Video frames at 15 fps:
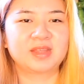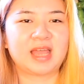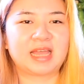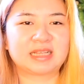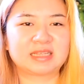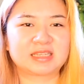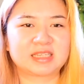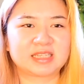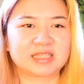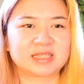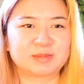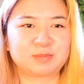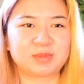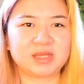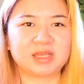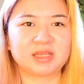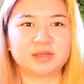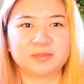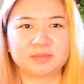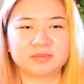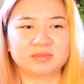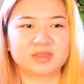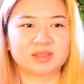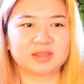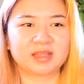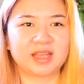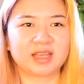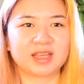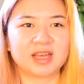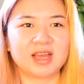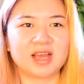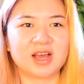and just be like,